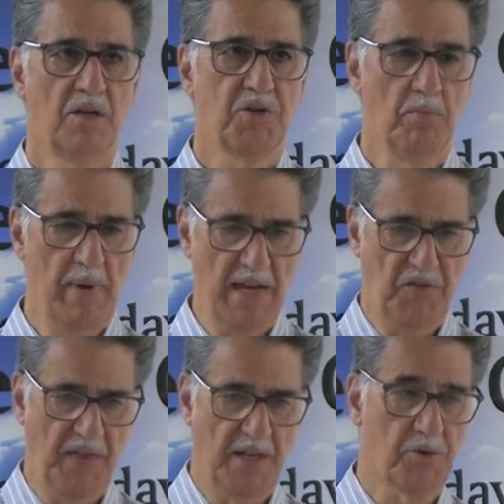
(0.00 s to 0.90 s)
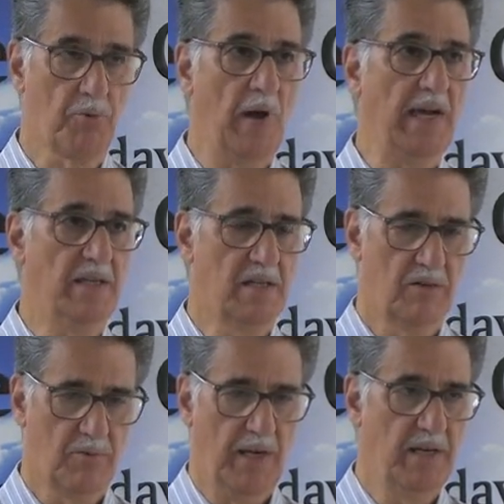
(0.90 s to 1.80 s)
So make things right
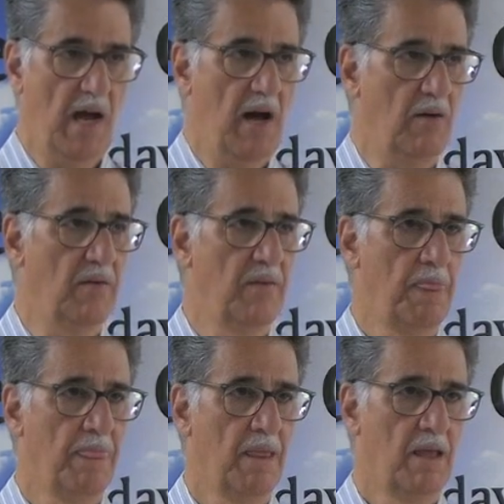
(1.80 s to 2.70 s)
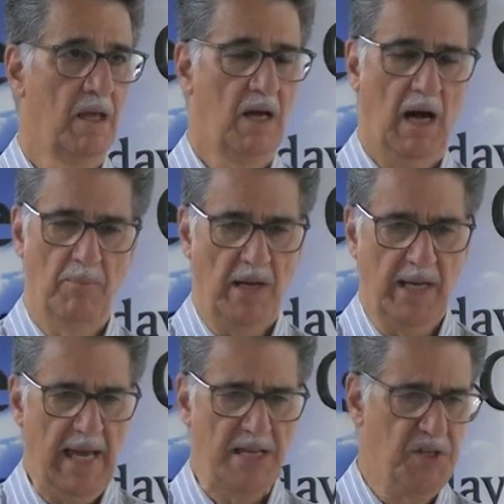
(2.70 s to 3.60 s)
right now. I'm not
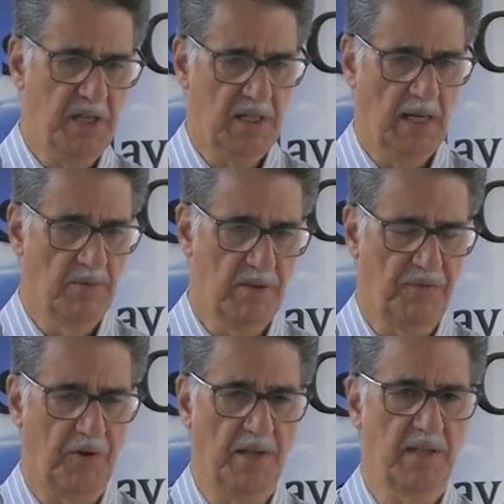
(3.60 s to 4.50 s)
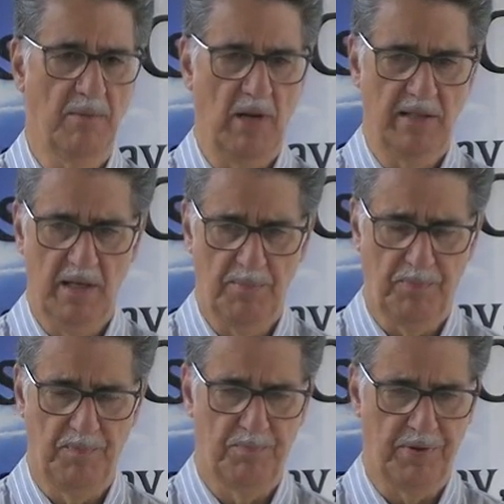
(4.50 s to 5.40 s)
going to ask you to come to the front. I'm not going
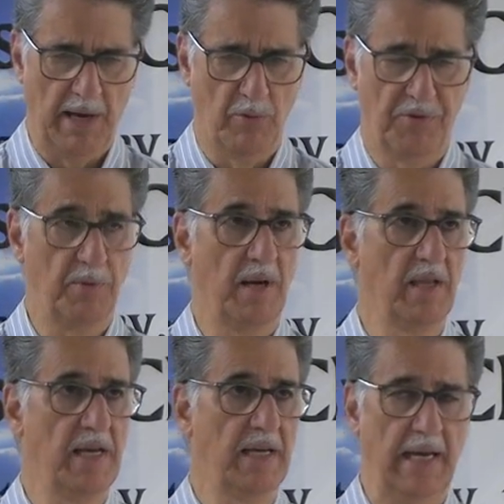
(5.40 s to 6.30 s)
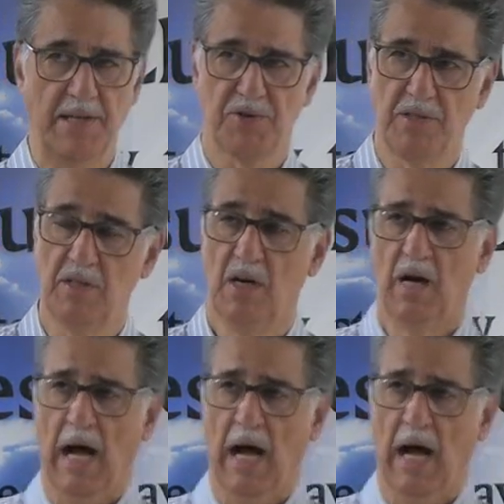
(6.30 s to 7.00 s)
to pray with you by laying hands on you.